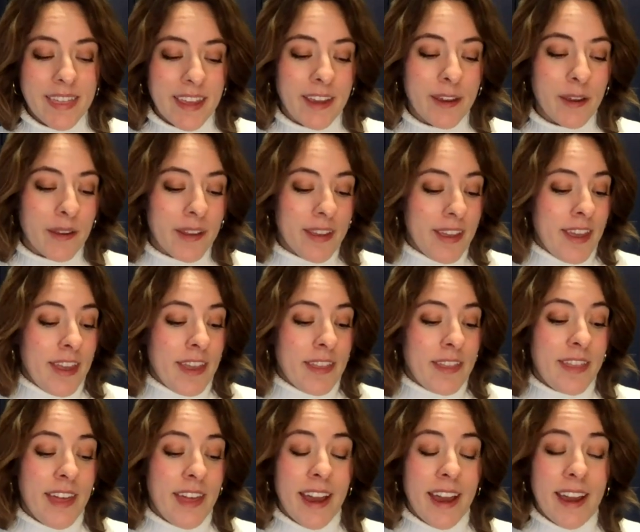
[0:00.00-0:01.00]
think
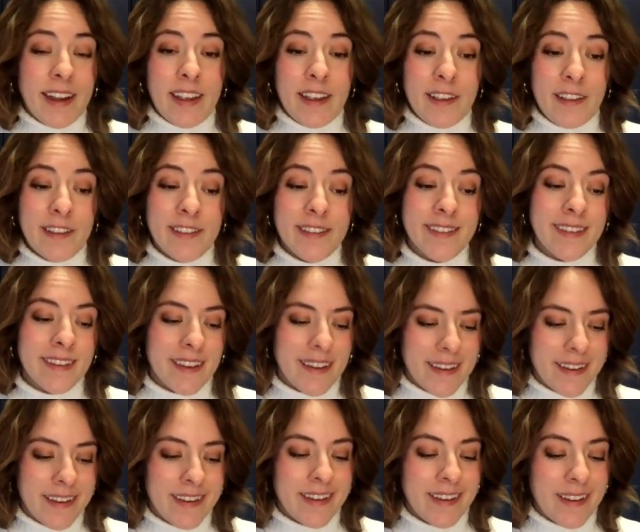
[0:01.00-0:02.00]
that is
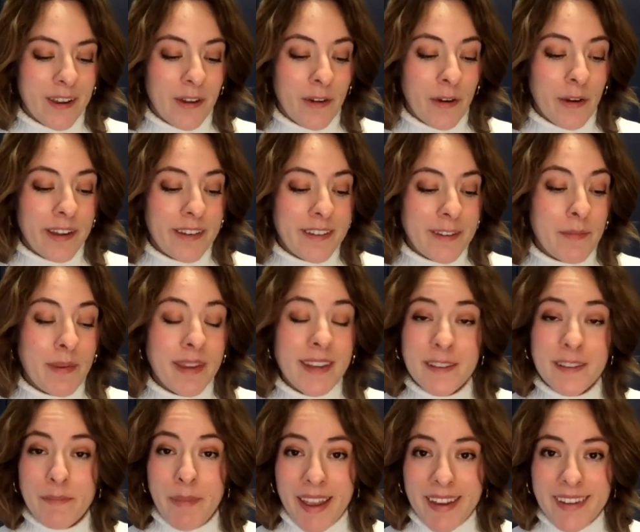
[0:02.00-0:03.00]
going to be
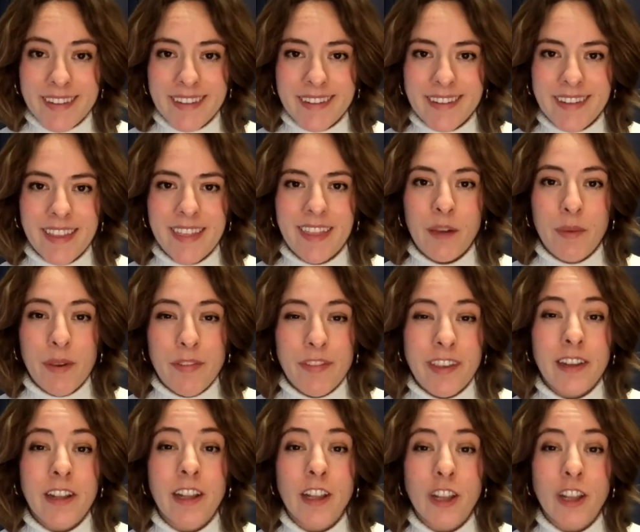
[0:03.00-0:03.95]
dependent. I think we've seen